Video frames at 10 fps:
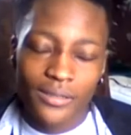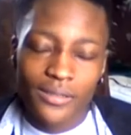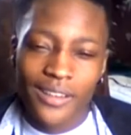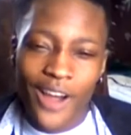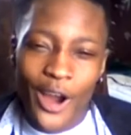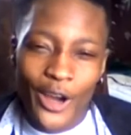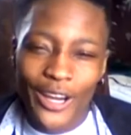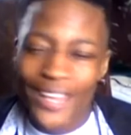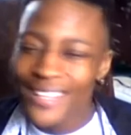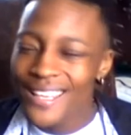
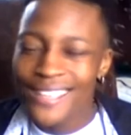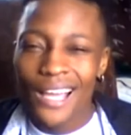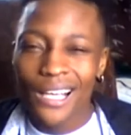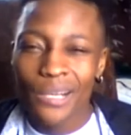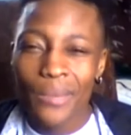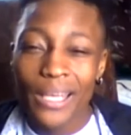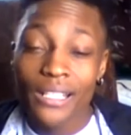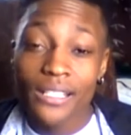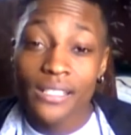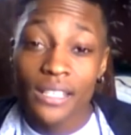Her, it's not gonna make
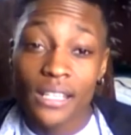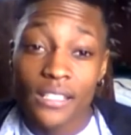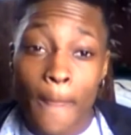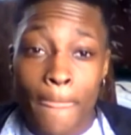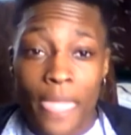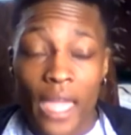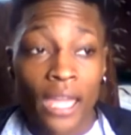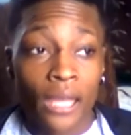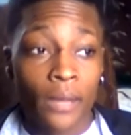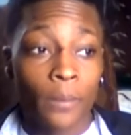any sense.
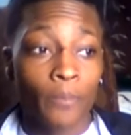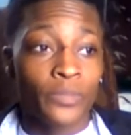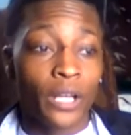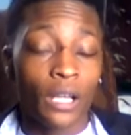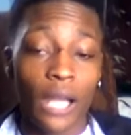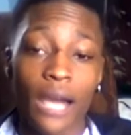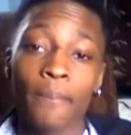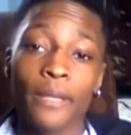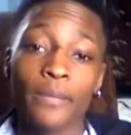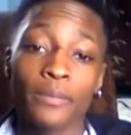And a lot
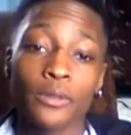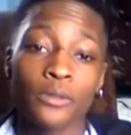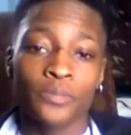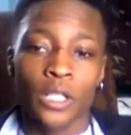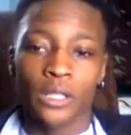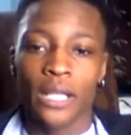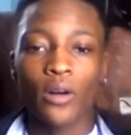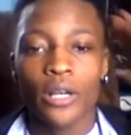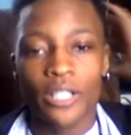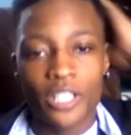of people, they
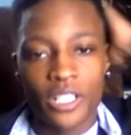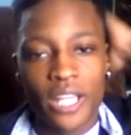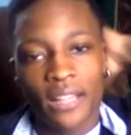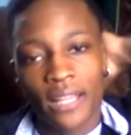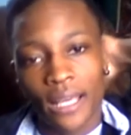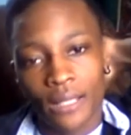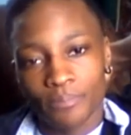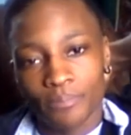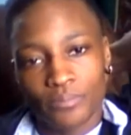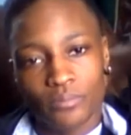don't understand that
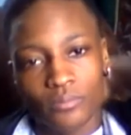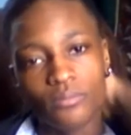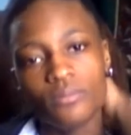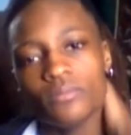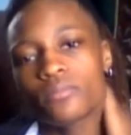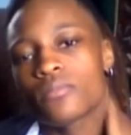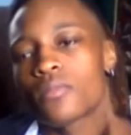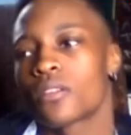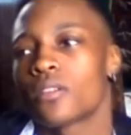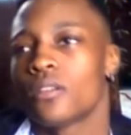
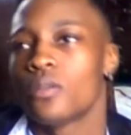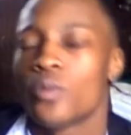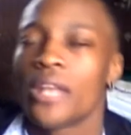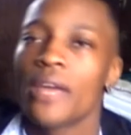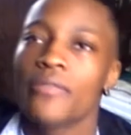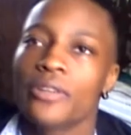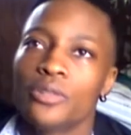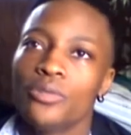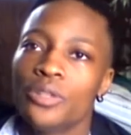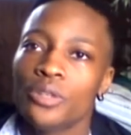whenever
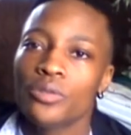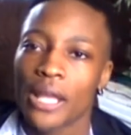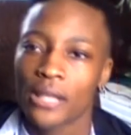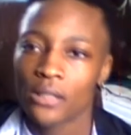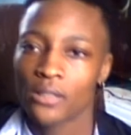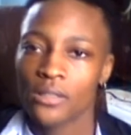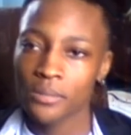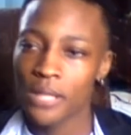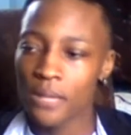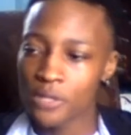you do, like,
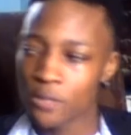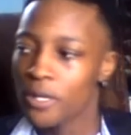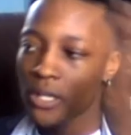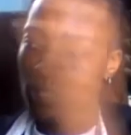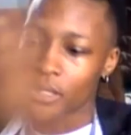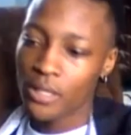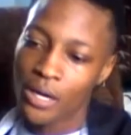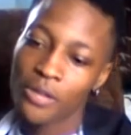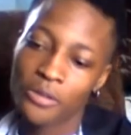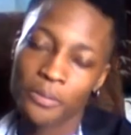sometimes you put
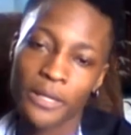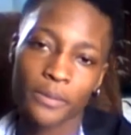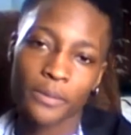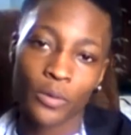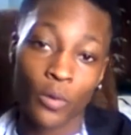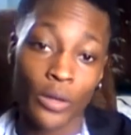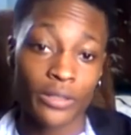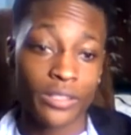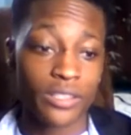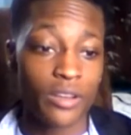other people or
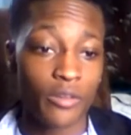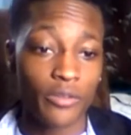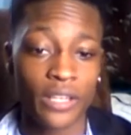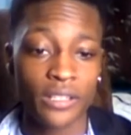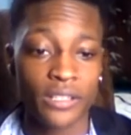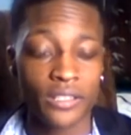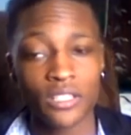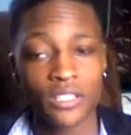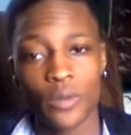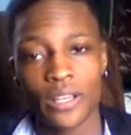yourself into
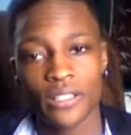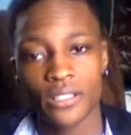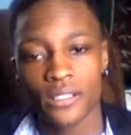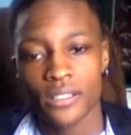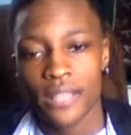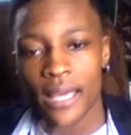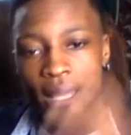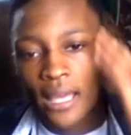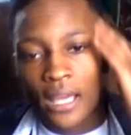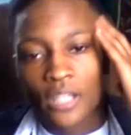situations
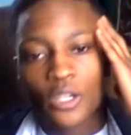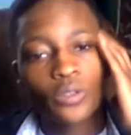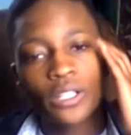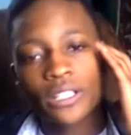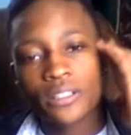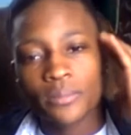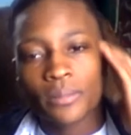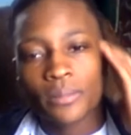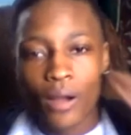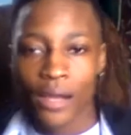that don't need to be
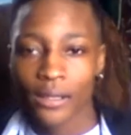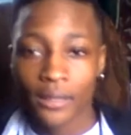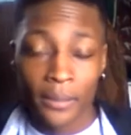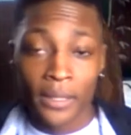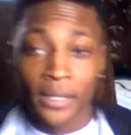brought up.